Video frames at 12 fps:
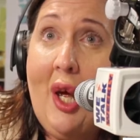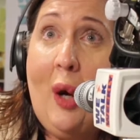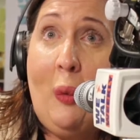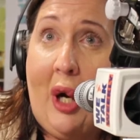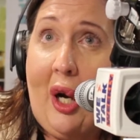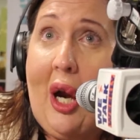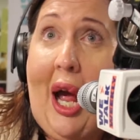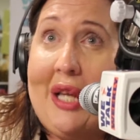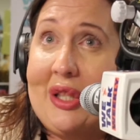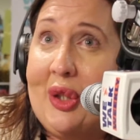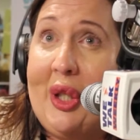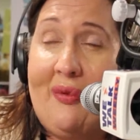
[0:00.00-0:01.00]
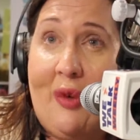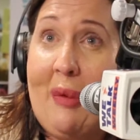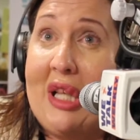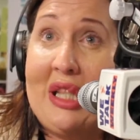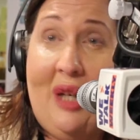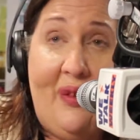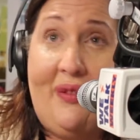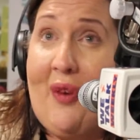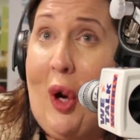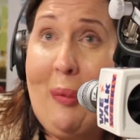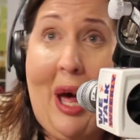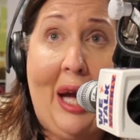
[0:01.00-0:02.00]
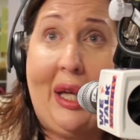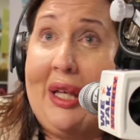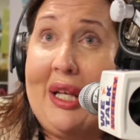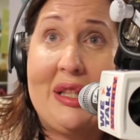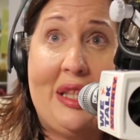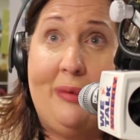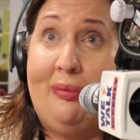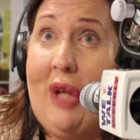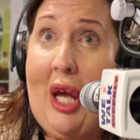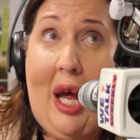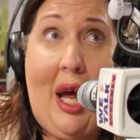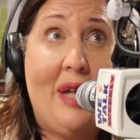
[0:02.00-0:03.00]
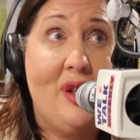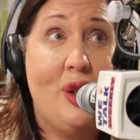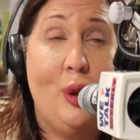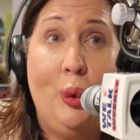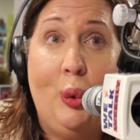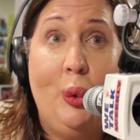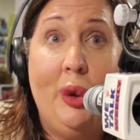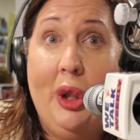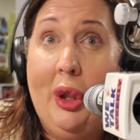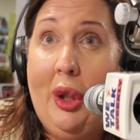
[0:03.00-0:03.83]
where I stood up for myself and fought back. And I said, I sued